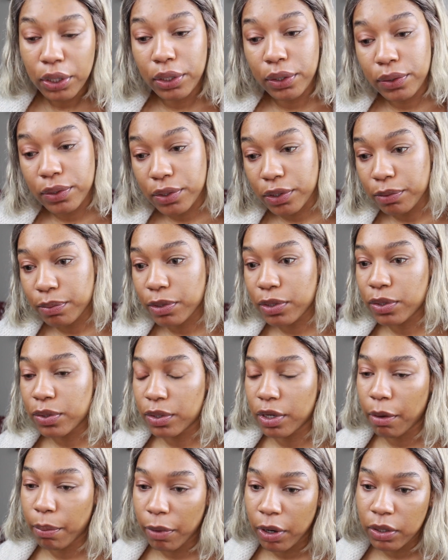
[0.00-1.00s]
YouTube is too
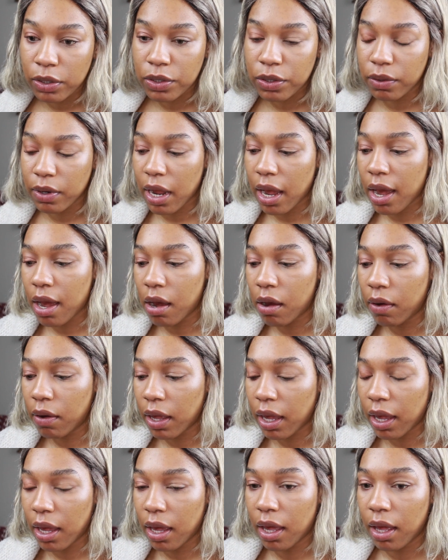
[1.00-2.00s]
commercial now
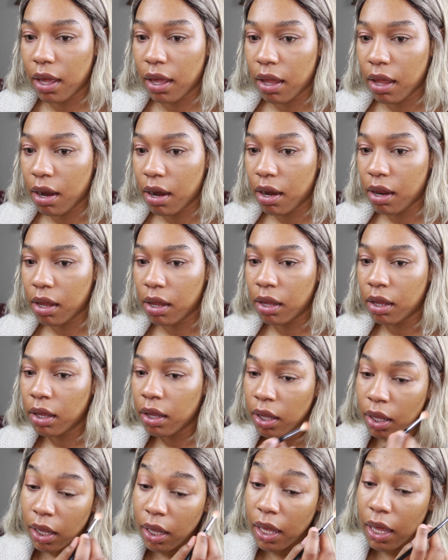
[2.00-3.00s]
and
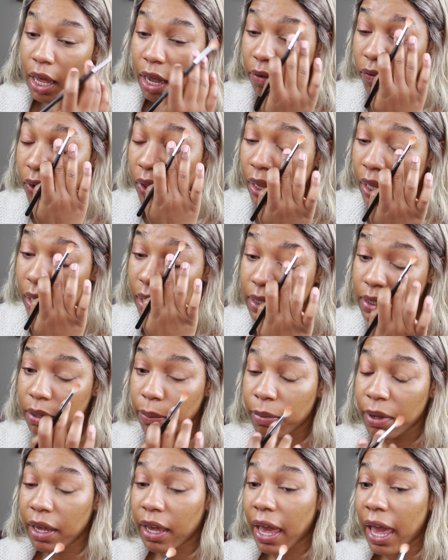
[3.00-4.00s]
everything is a
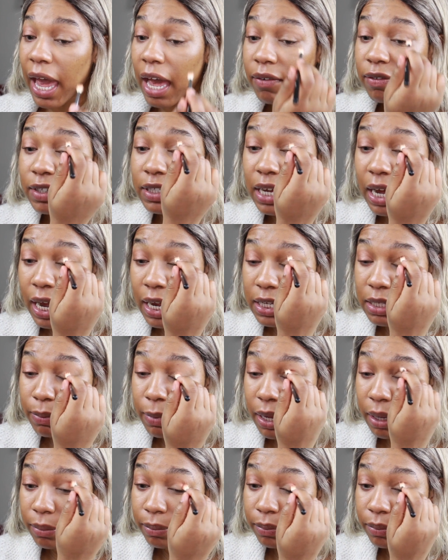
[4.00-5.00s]
big
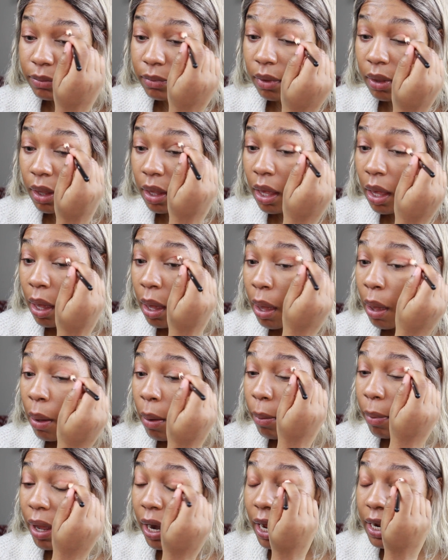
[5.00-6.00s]
advertisement.
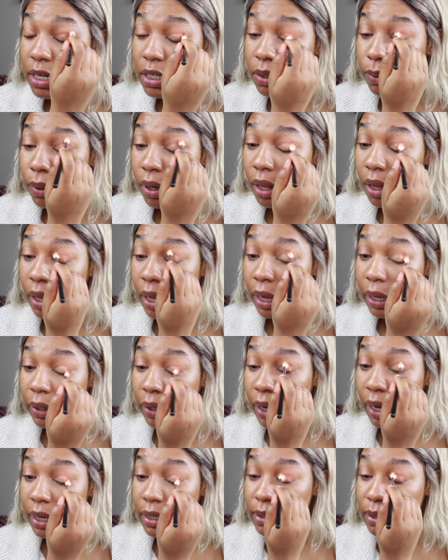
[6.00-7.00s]
But I just want to let you
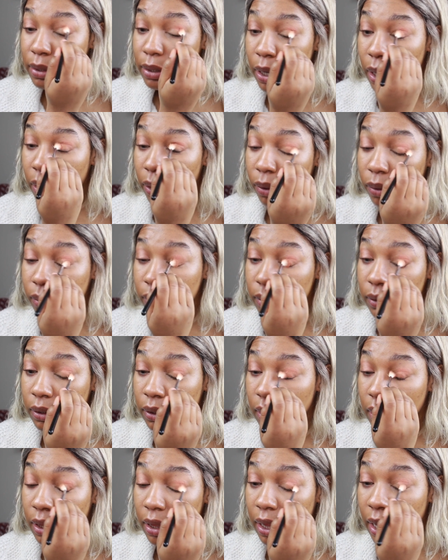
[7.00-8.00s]
guys know
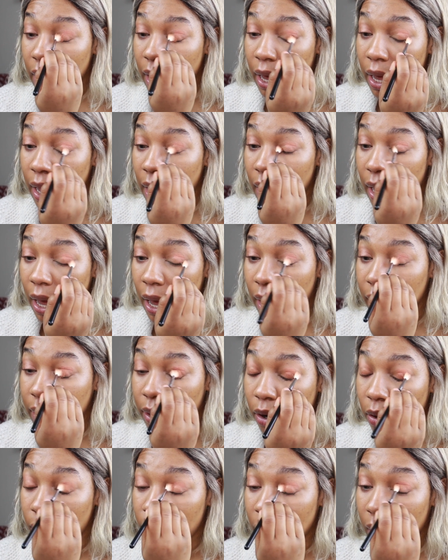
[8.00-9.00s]
that I
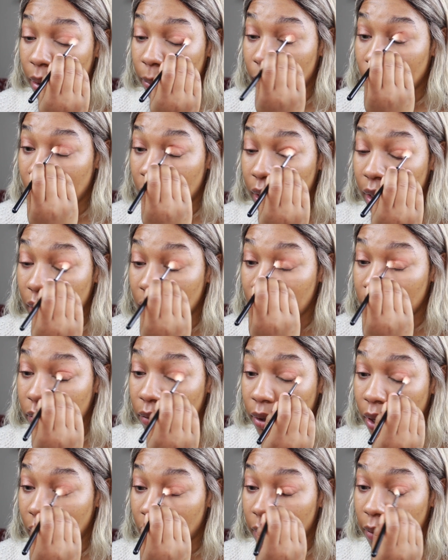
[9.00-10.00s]
don't make money
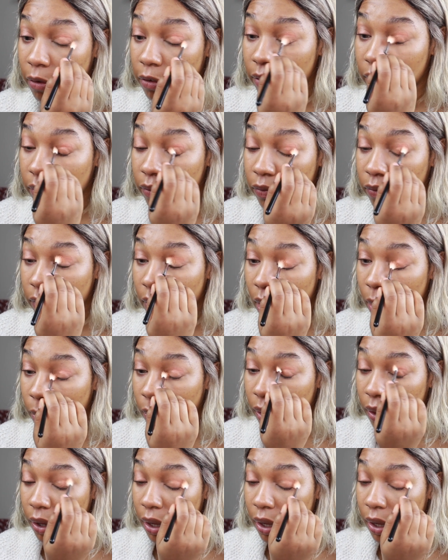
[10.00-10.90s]
from